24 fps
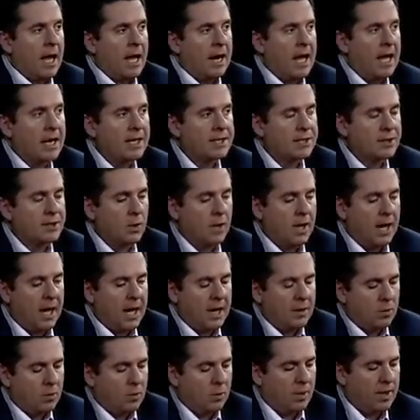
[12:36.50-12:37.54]
and
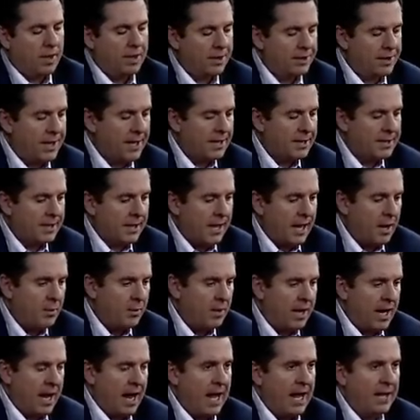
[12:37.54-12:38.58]
one of the things
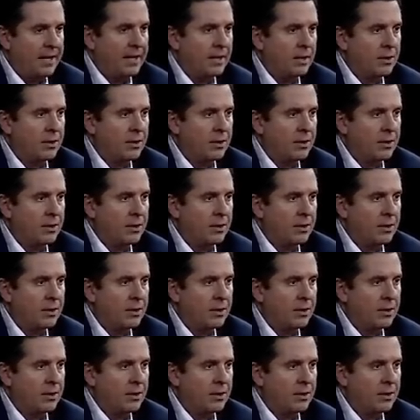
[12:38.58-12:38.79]
that I want to add